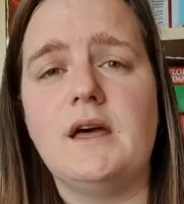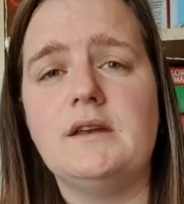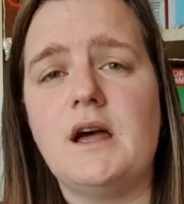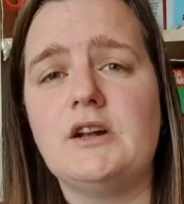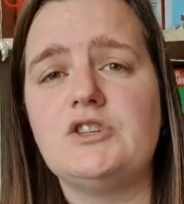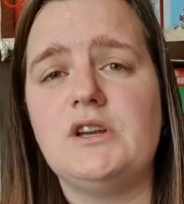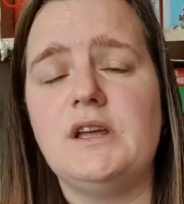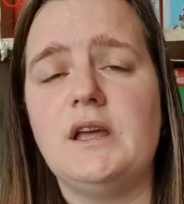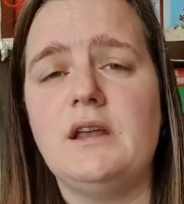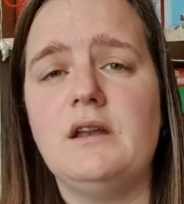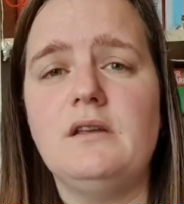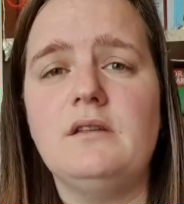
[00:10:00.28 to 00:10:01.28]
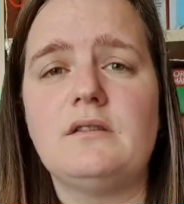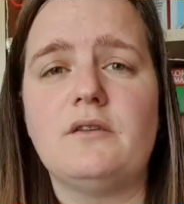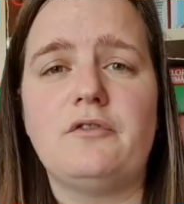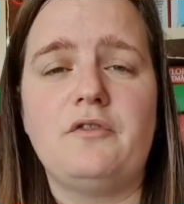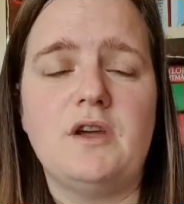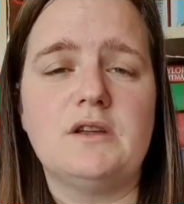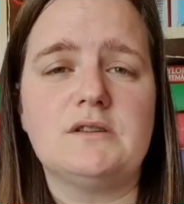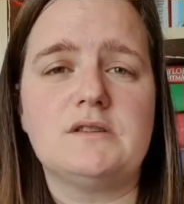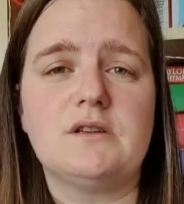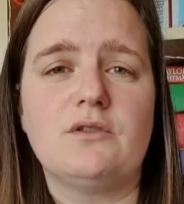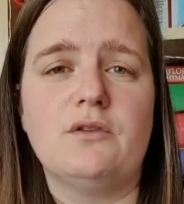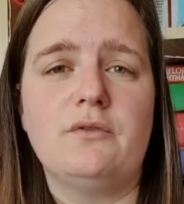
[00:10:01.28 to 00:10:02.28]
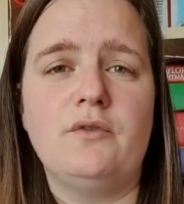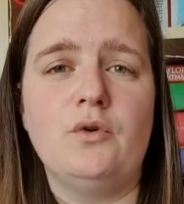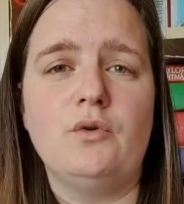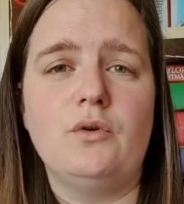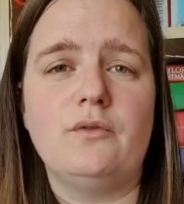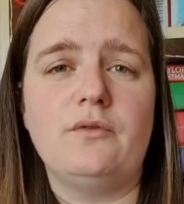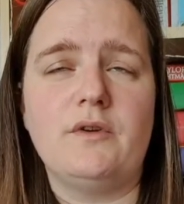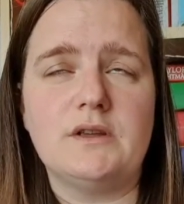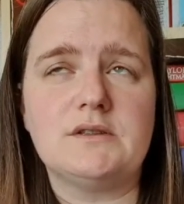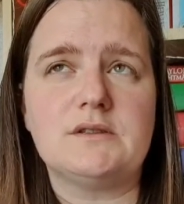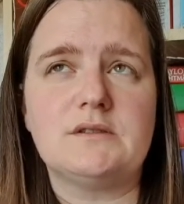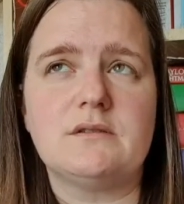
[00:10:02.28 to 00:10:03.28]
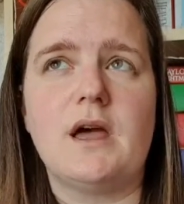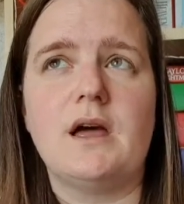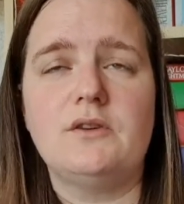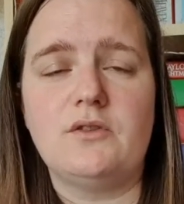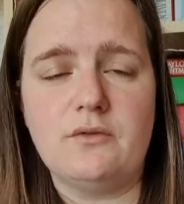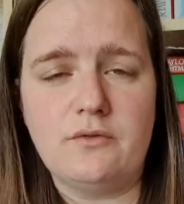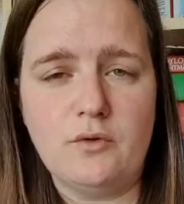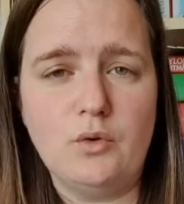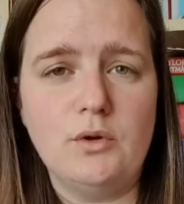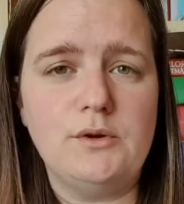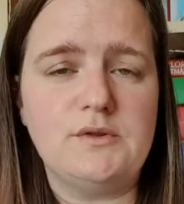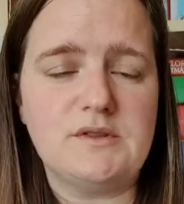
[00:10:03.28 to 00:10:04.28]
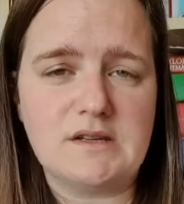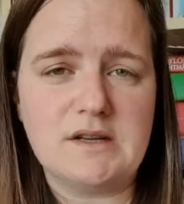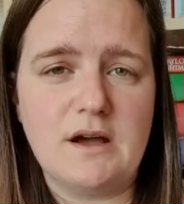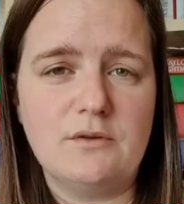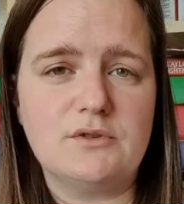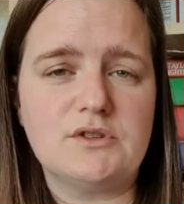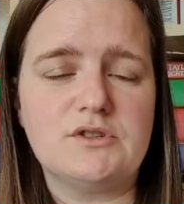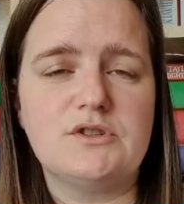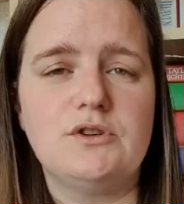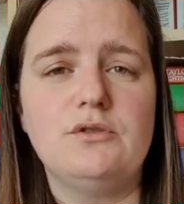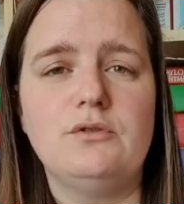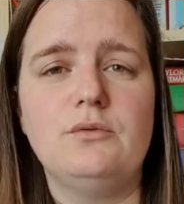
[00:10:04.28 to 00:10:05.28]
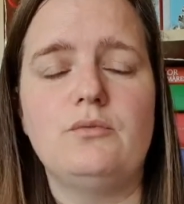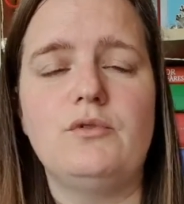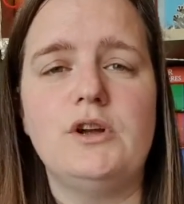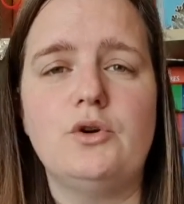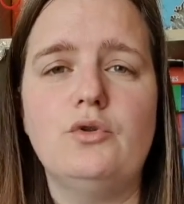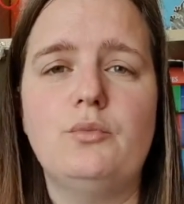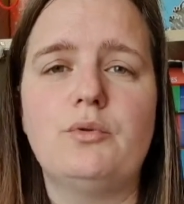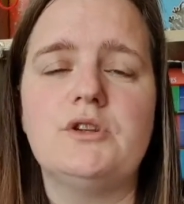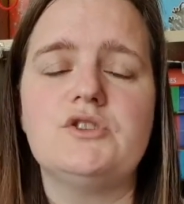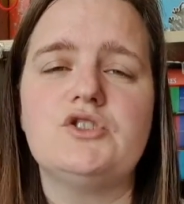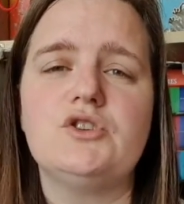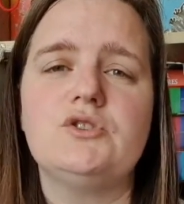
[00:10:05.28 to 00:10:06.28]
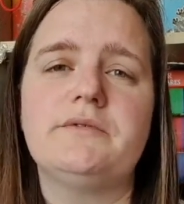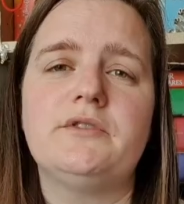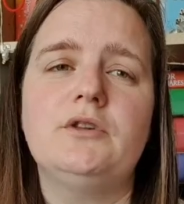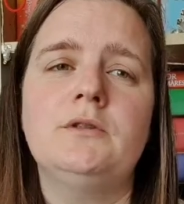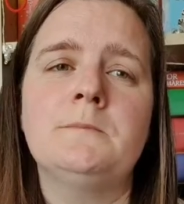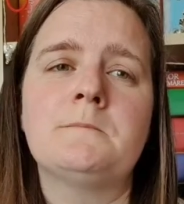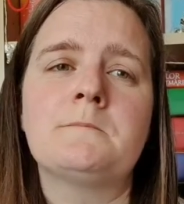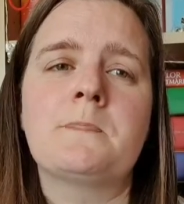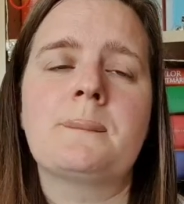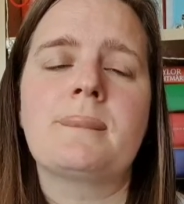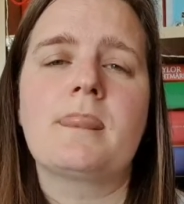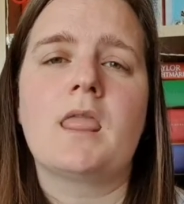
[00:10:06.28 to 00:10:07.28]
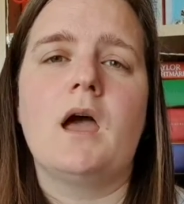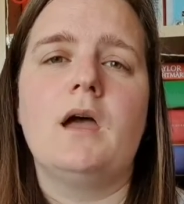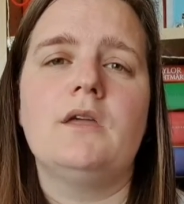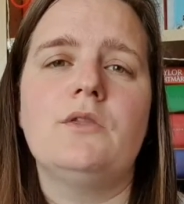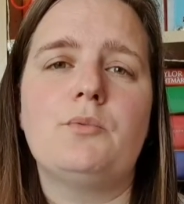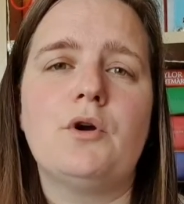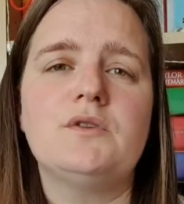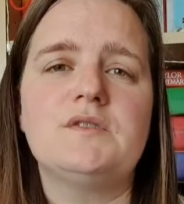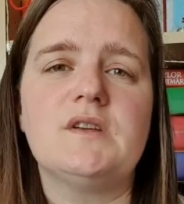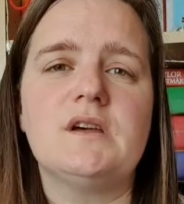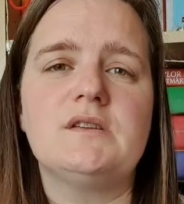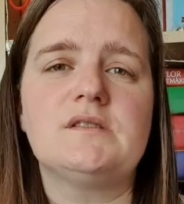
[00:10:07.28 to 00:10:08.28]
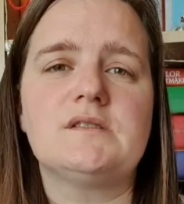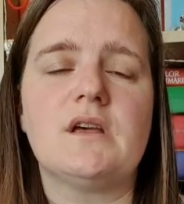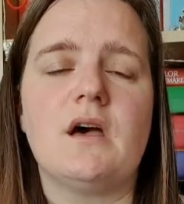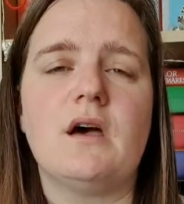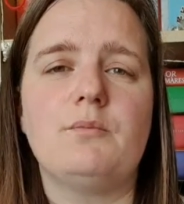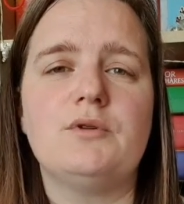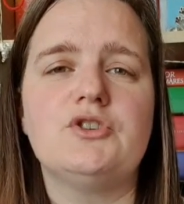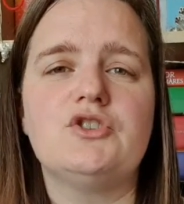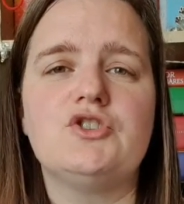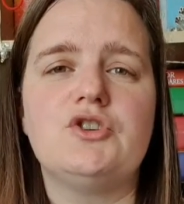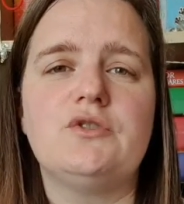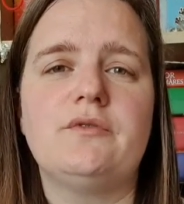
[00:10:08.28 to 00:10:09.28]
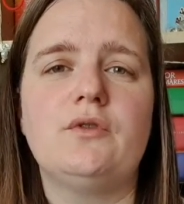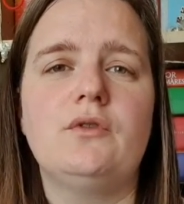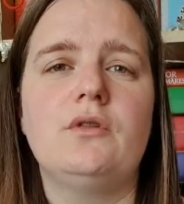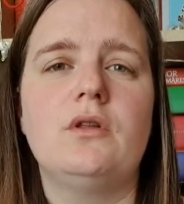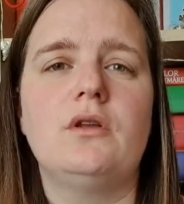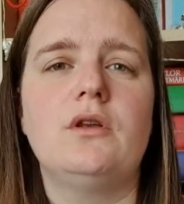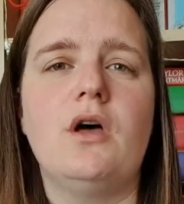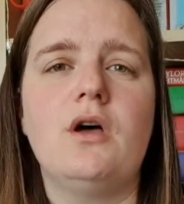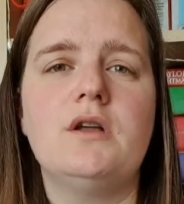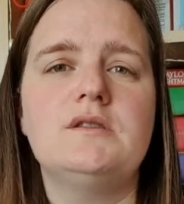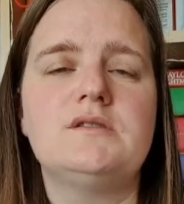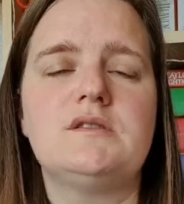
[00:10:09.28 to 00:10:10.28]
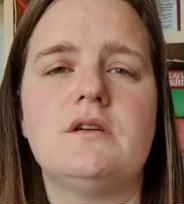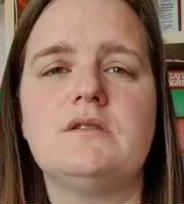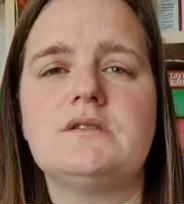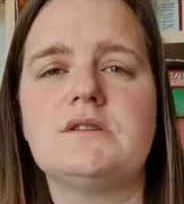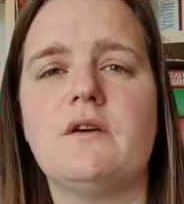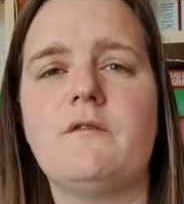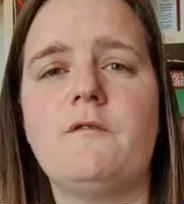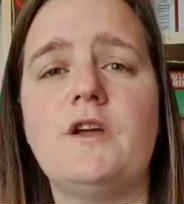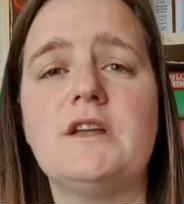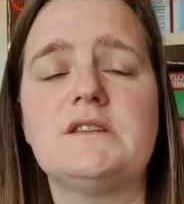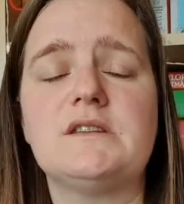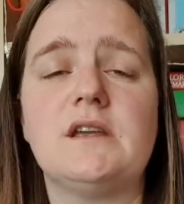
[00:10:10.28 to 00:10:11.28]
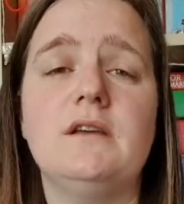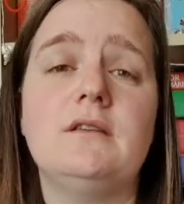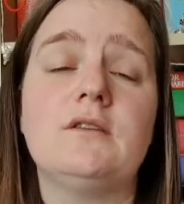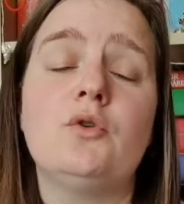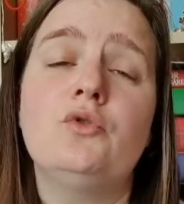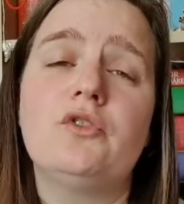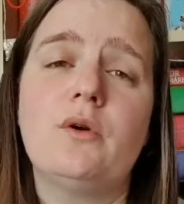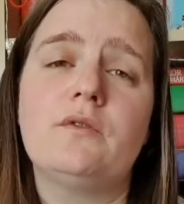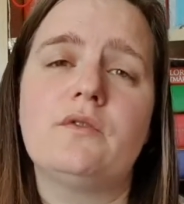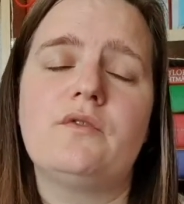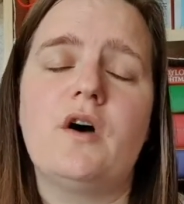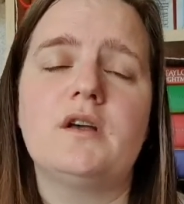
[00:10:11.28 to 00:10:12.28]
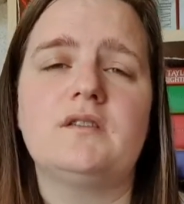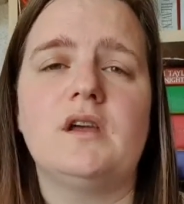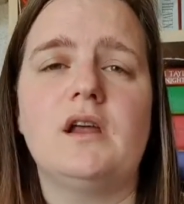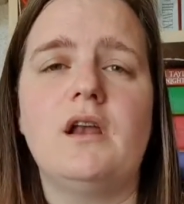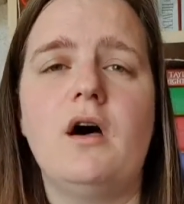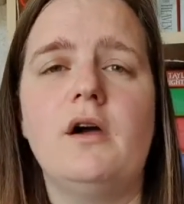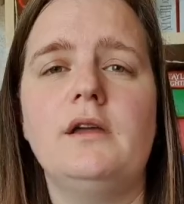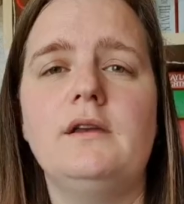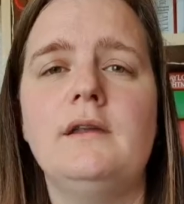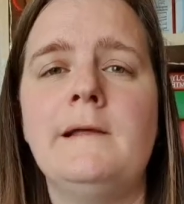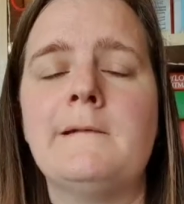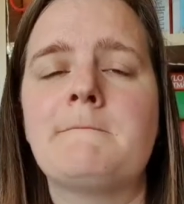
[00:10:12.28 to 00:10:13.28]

and actually it is Fitz, the fool, Fitz and the fool who set out to recall Prince Dutiful. In the process, uh, Prince Dutiful learns that Fitz is also of the Farseer line